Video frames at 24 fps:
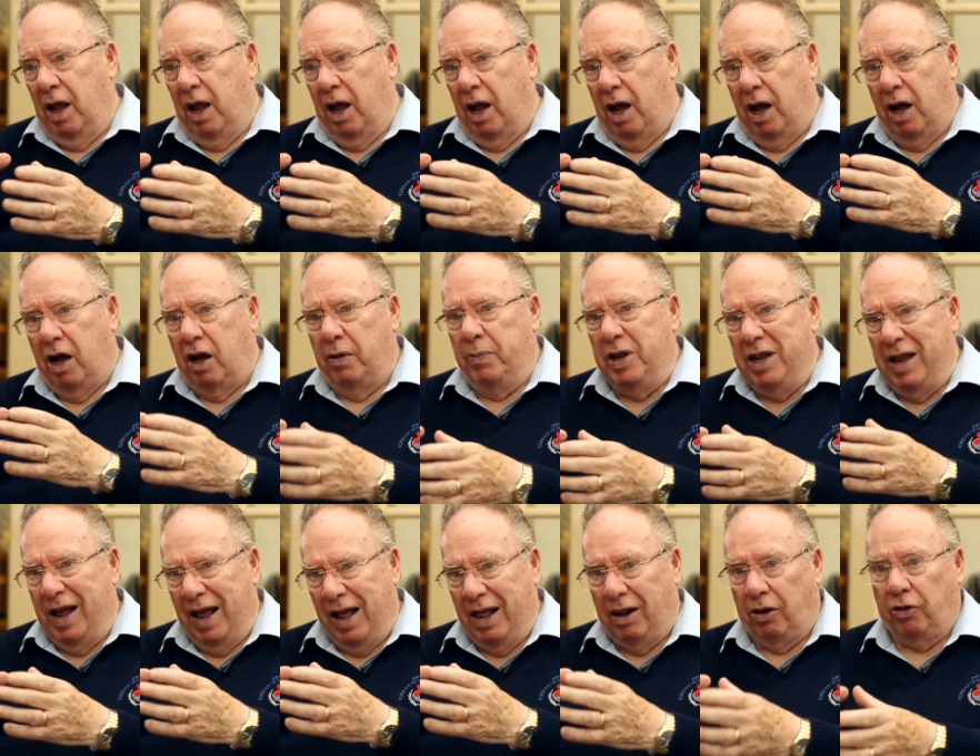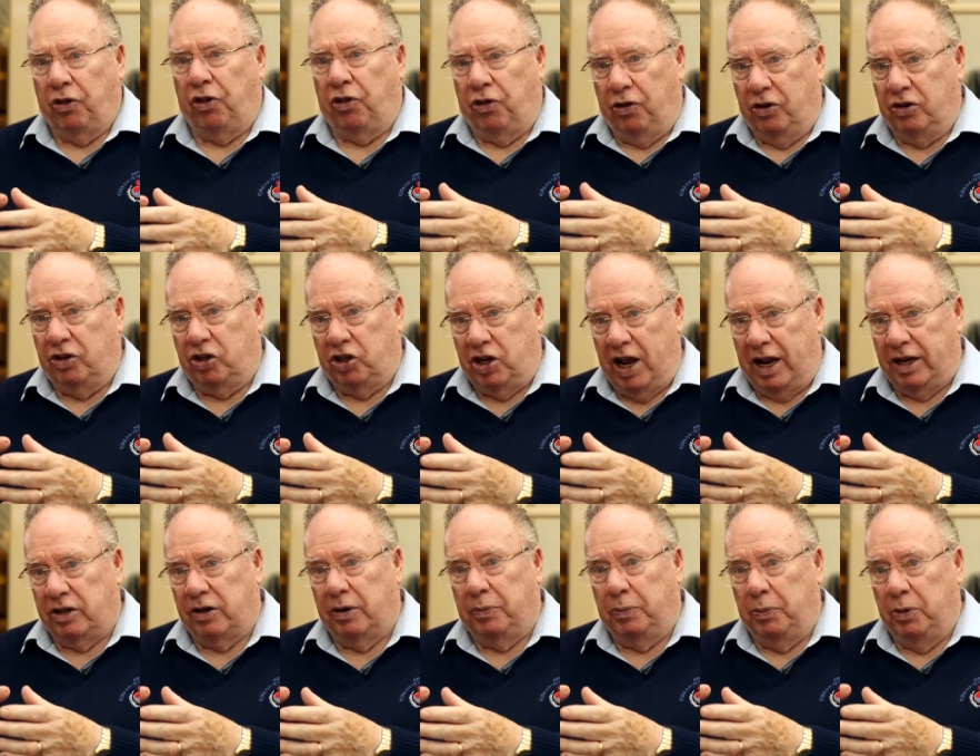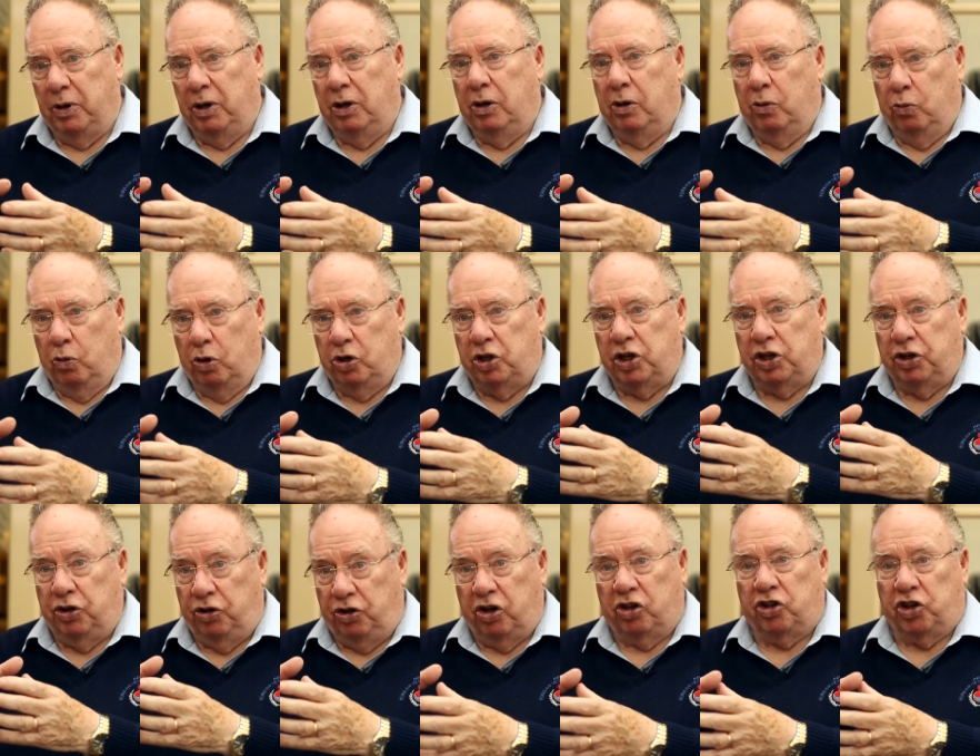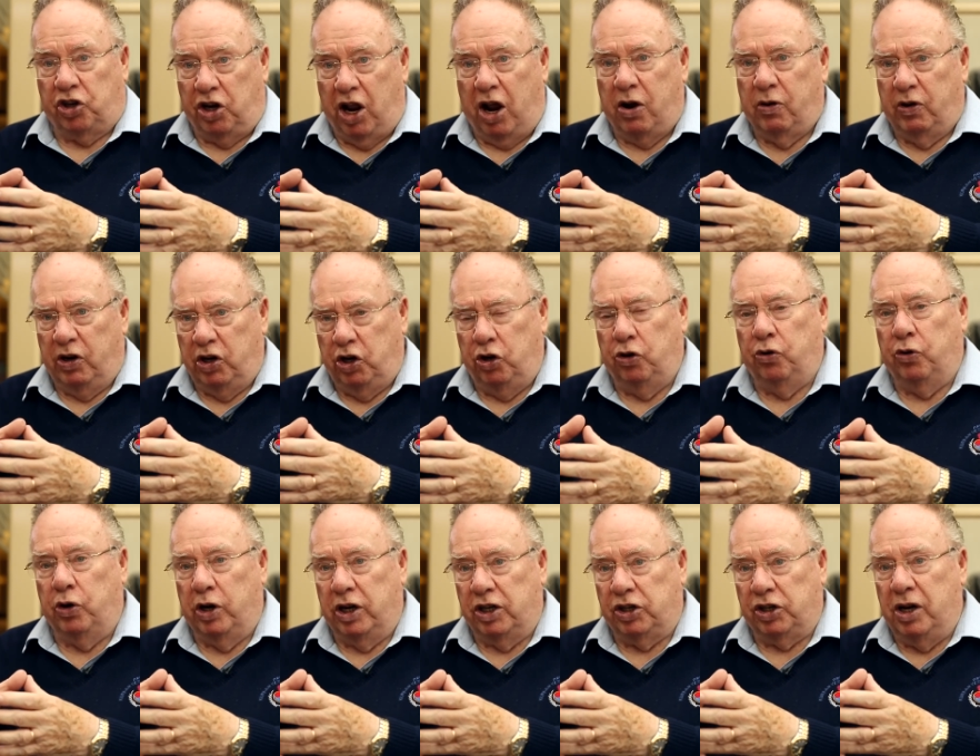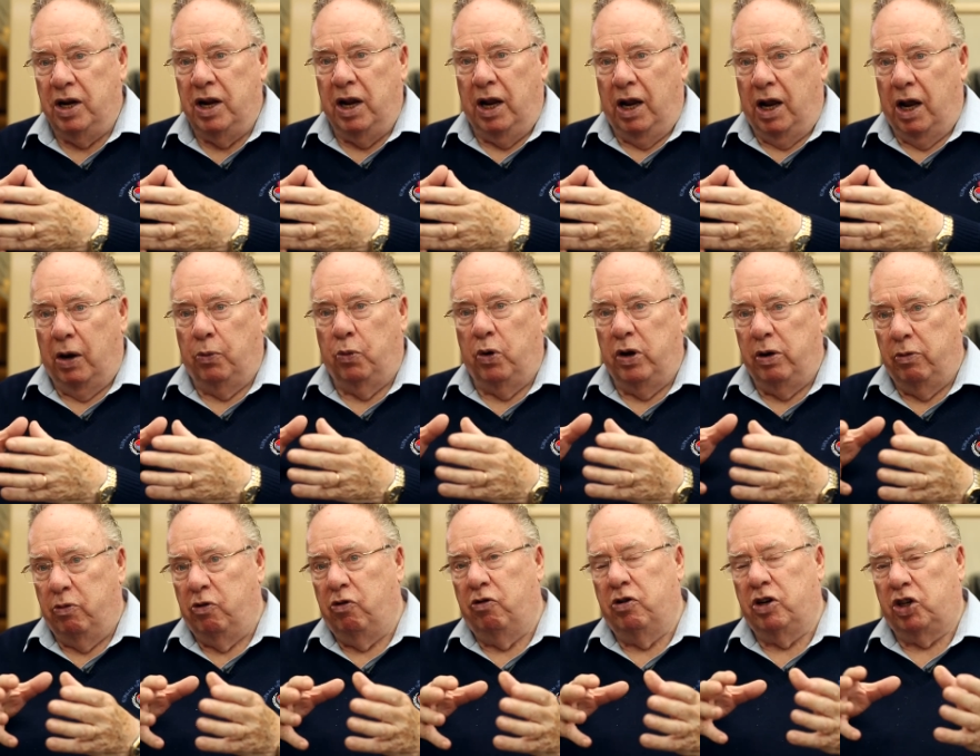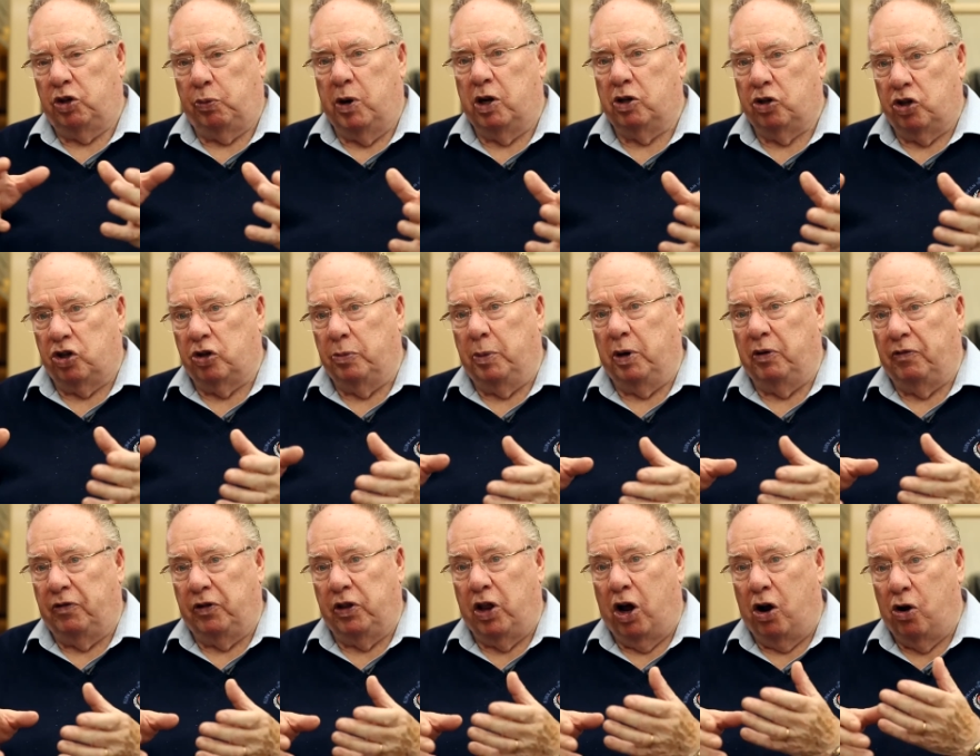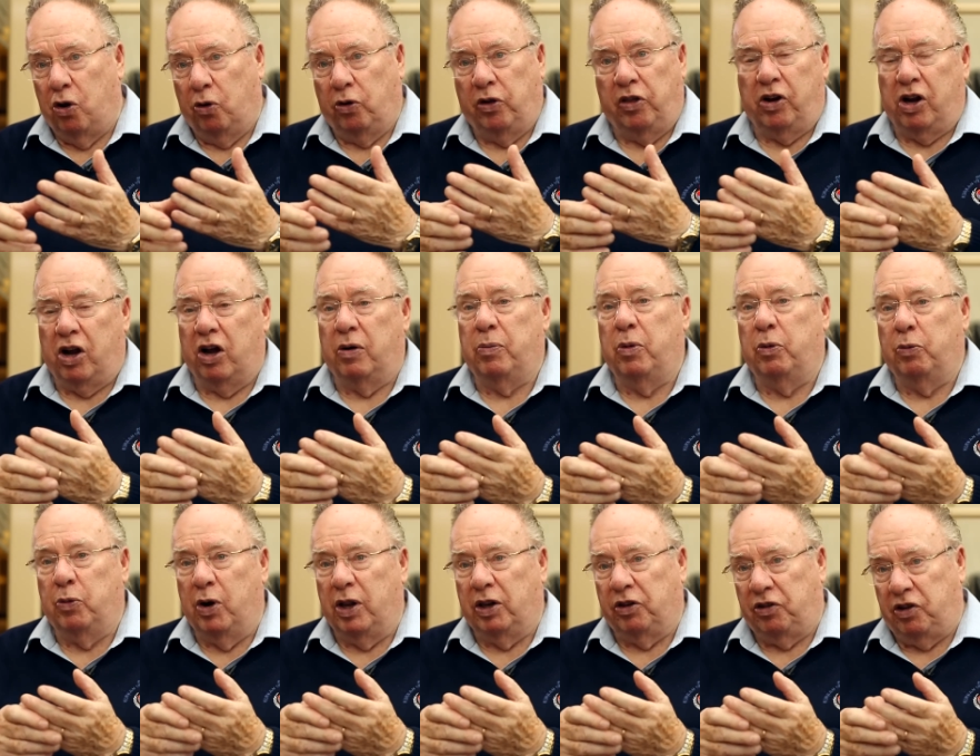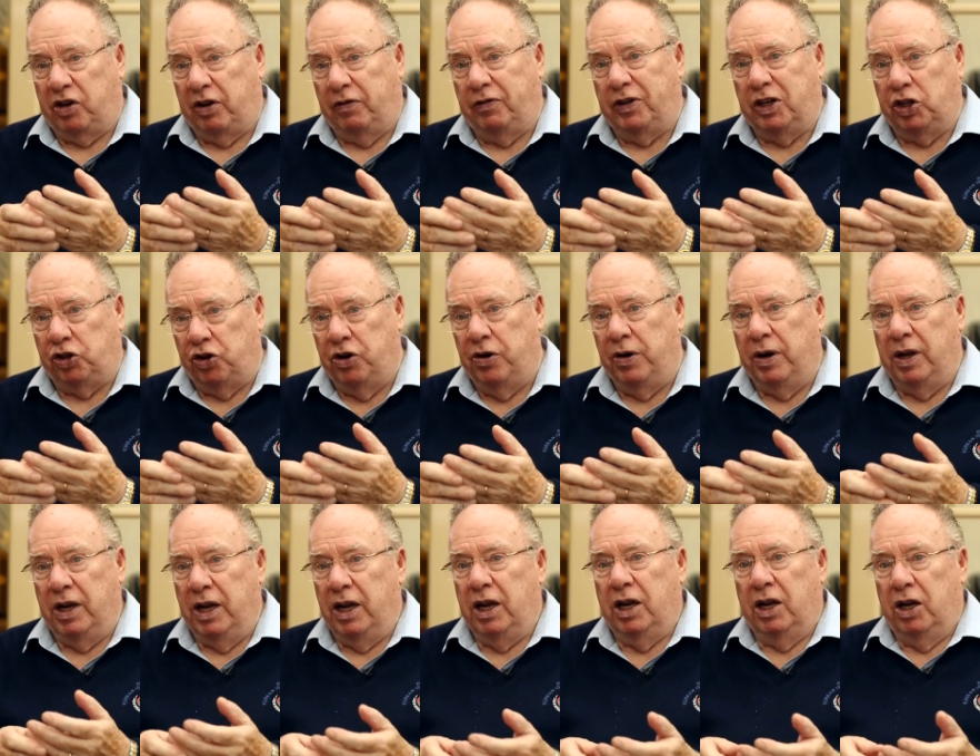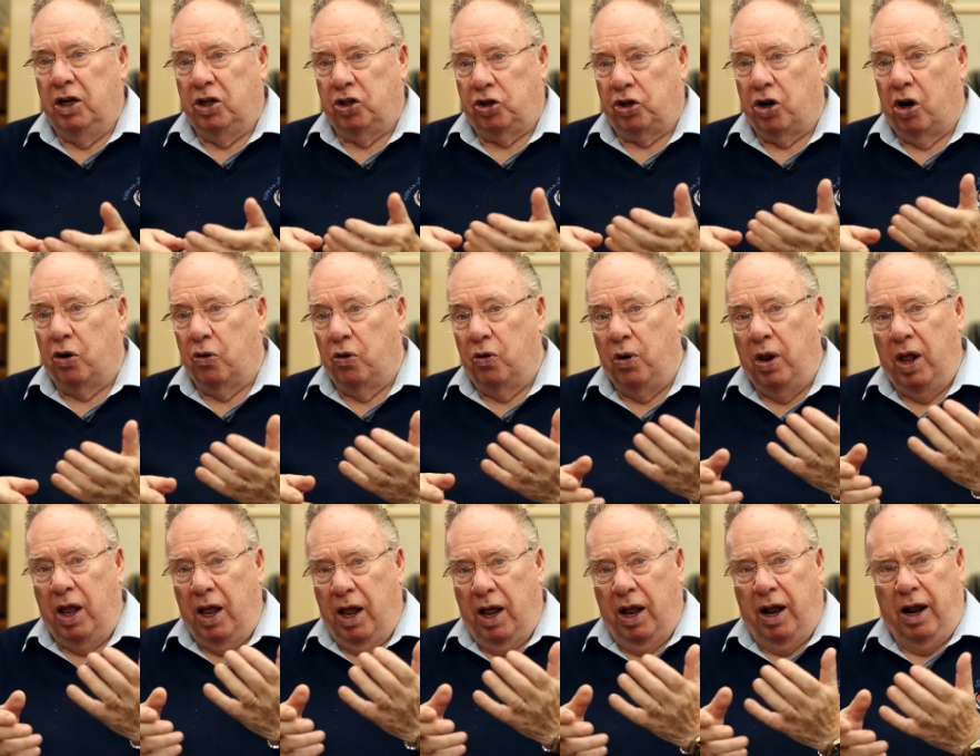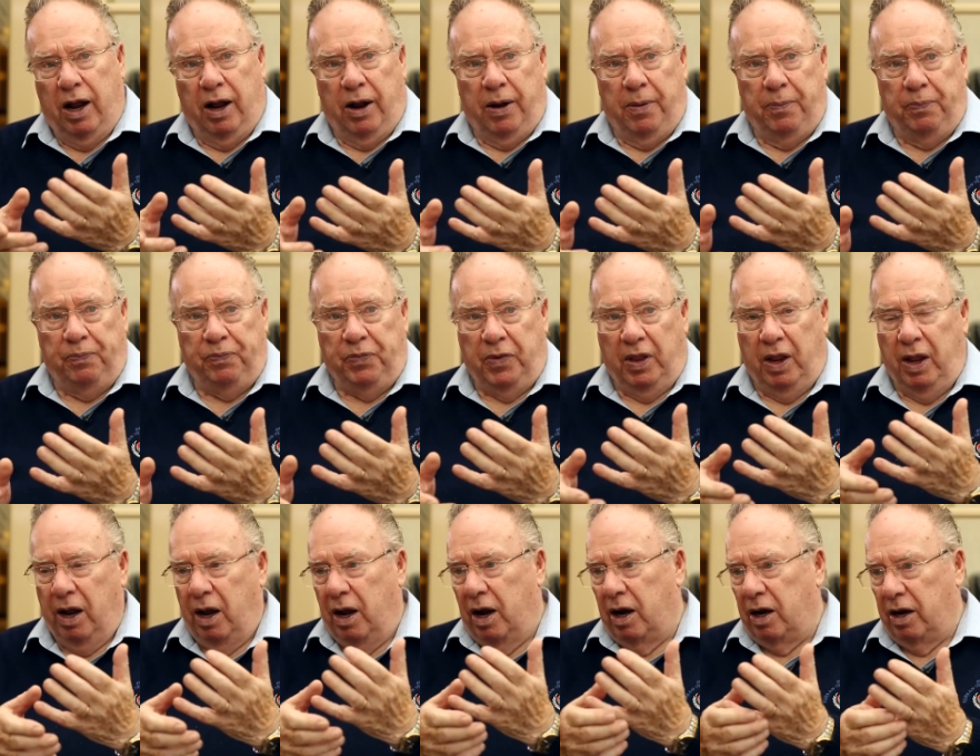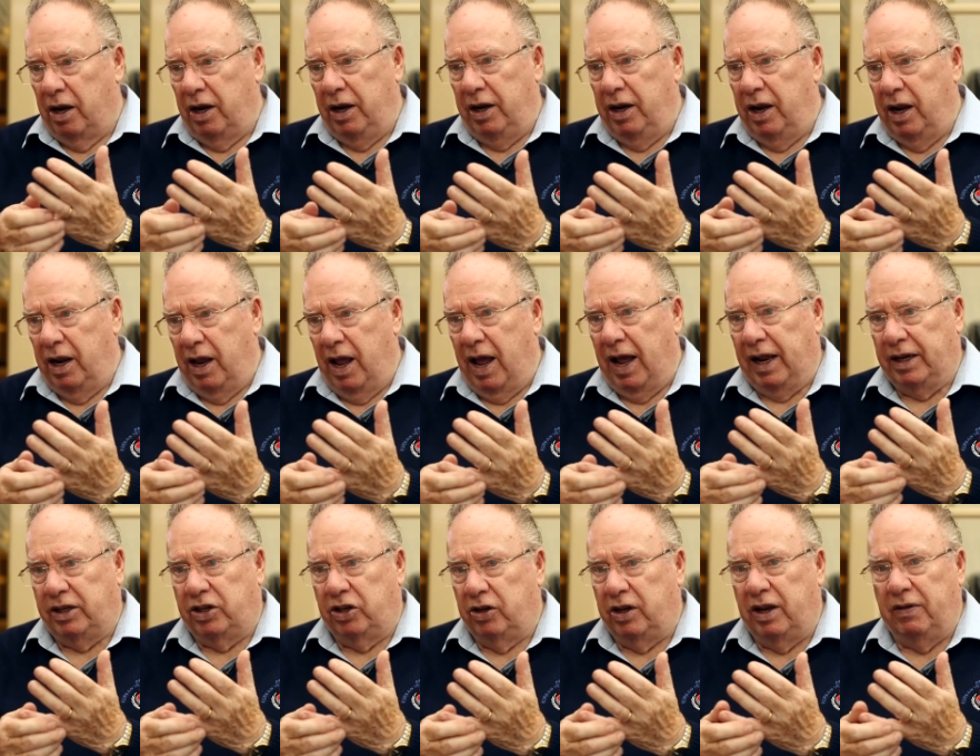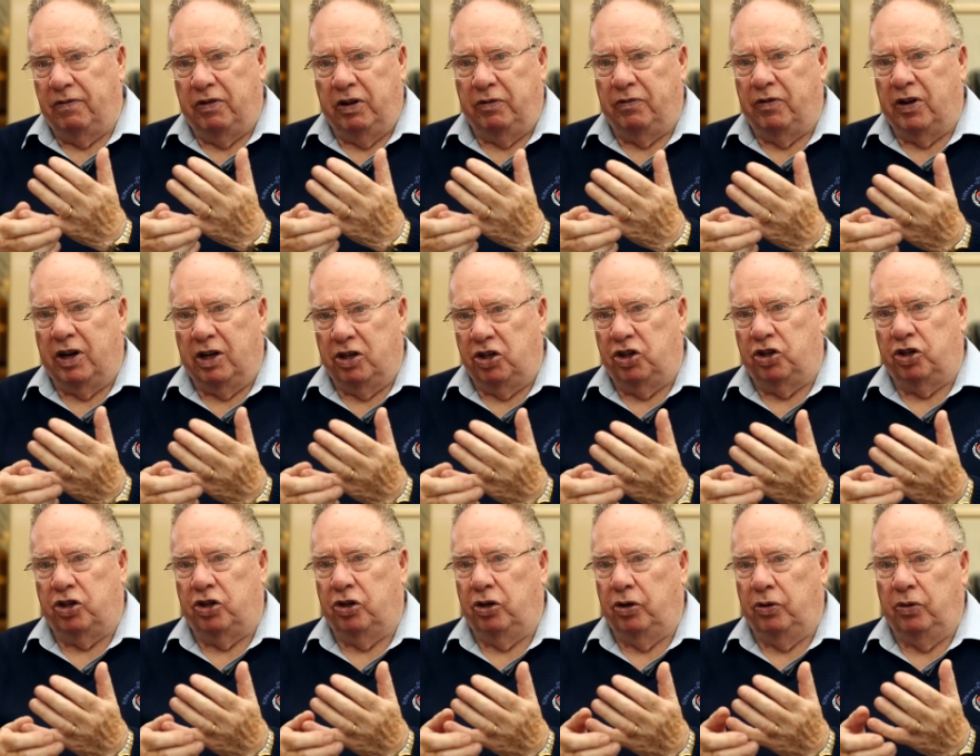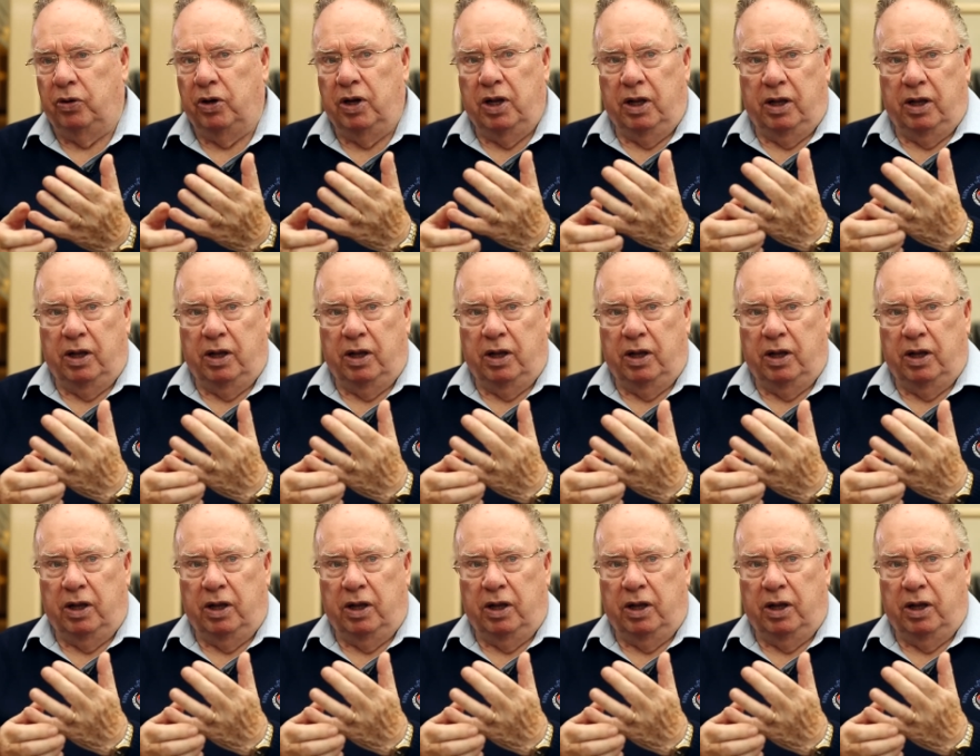army health setup was just our unit, and we were responsible for the whole of the Commonwealth Division. So I had to give advice to